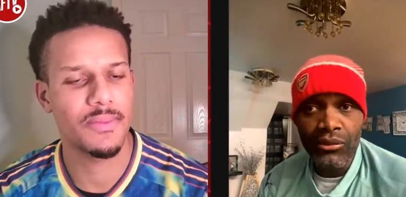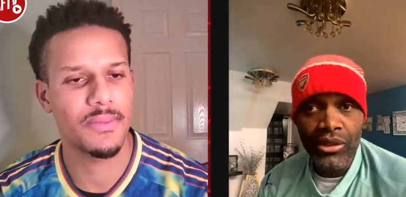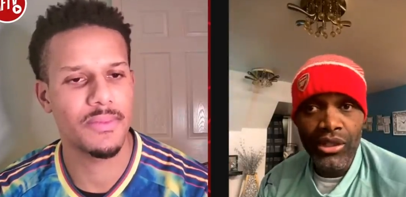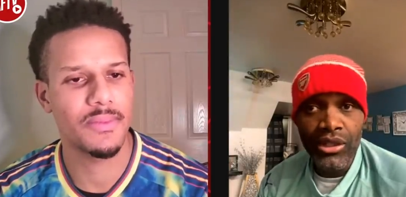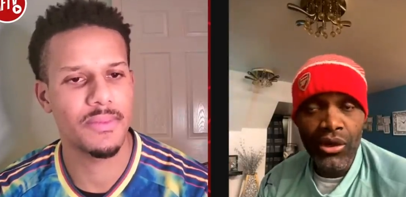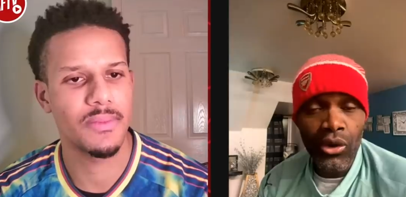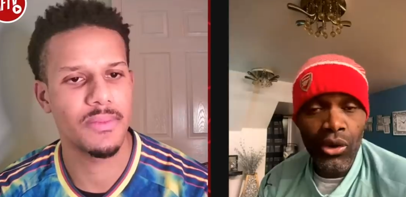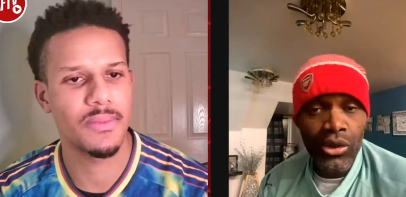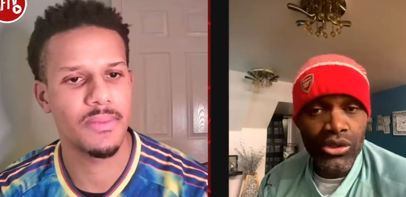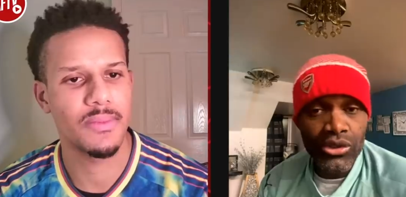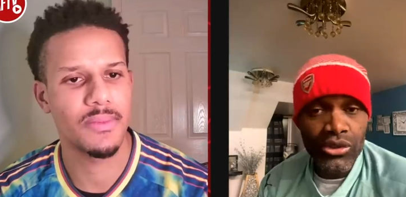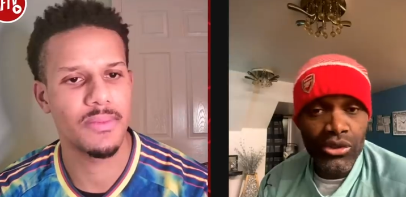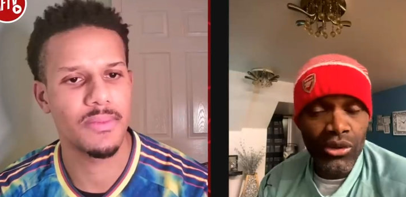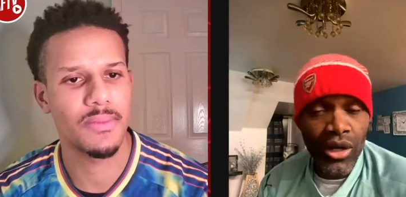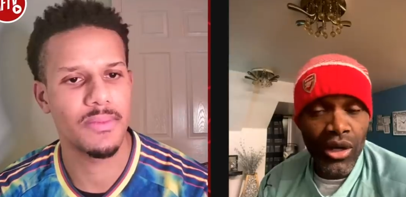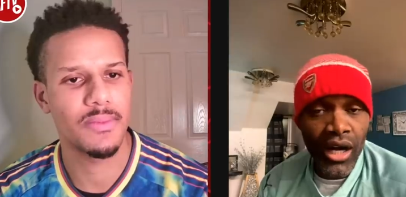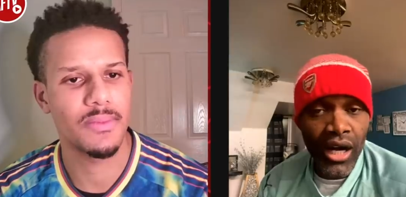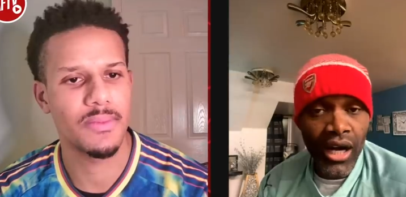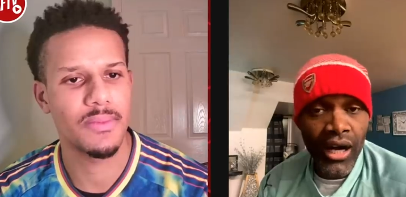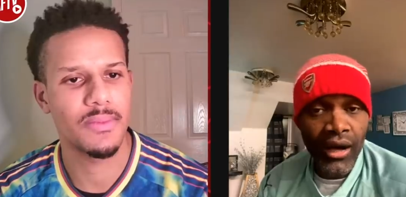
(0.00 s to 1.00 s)
Speaker 1: we go
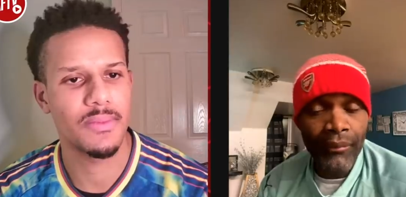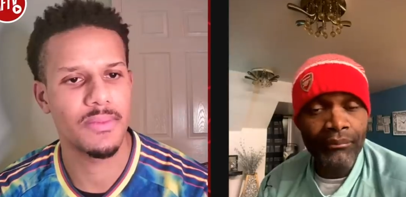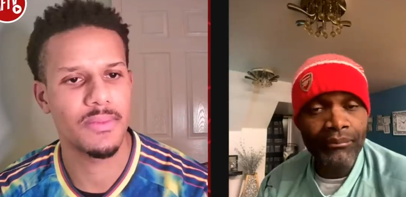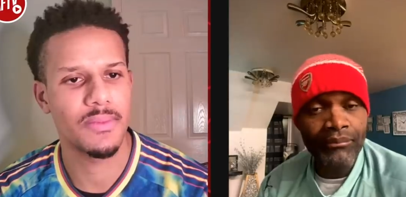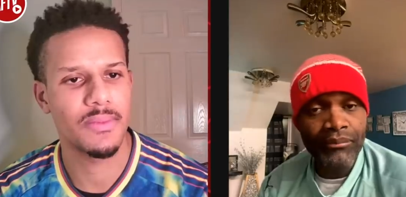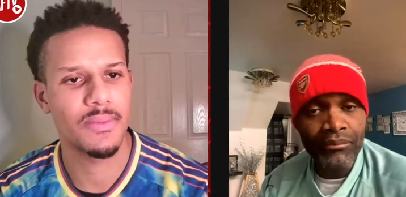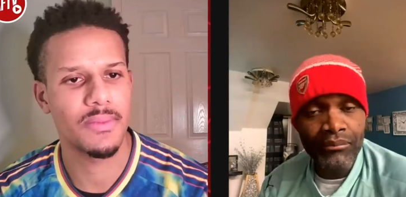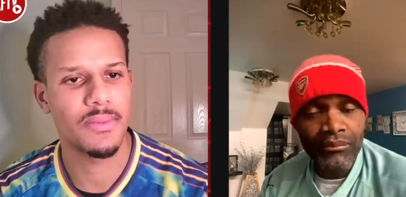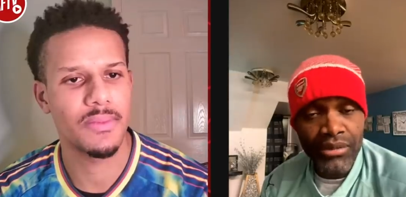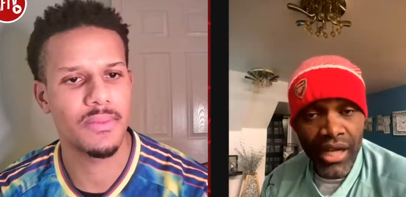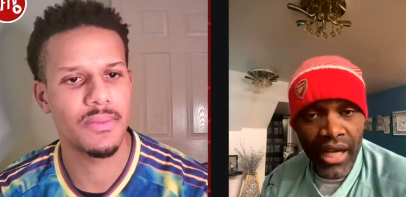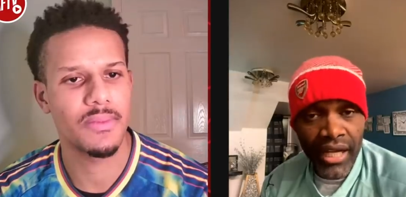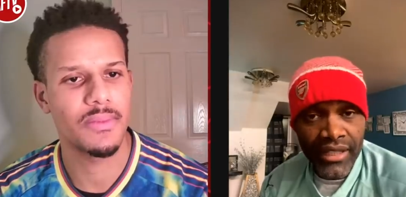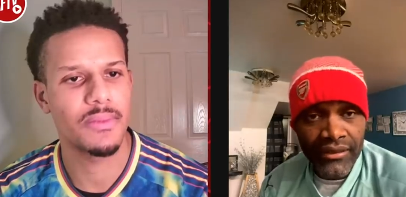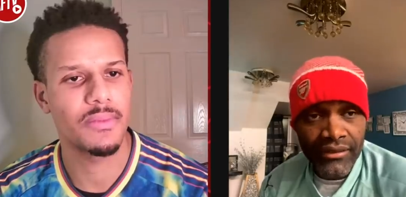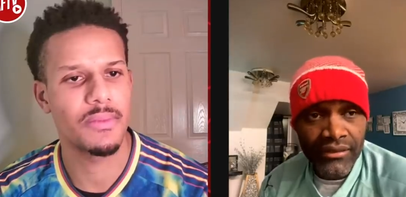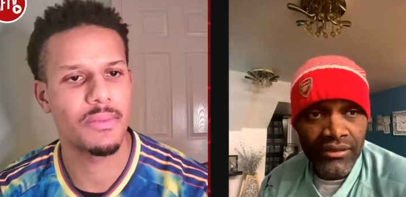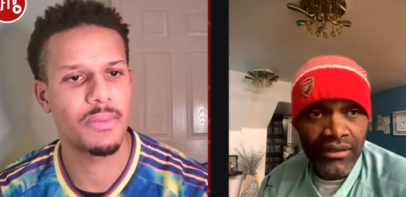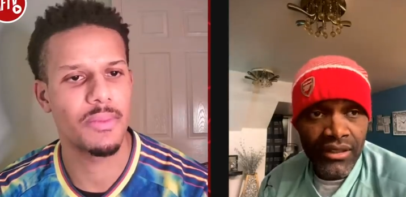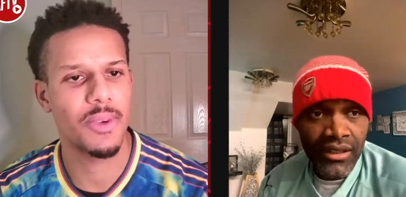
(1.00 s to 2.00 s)
to um
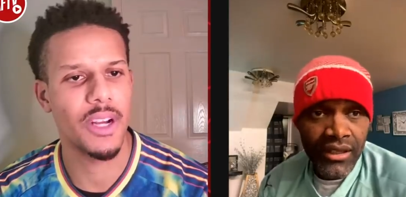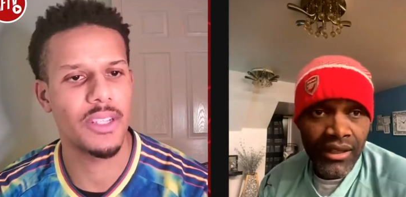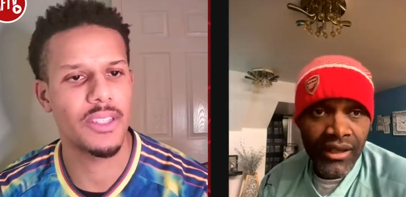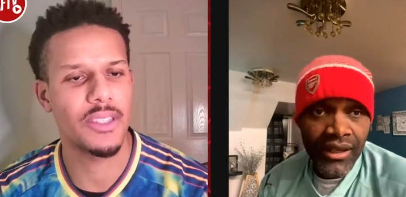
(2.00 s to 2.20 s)
Brighton.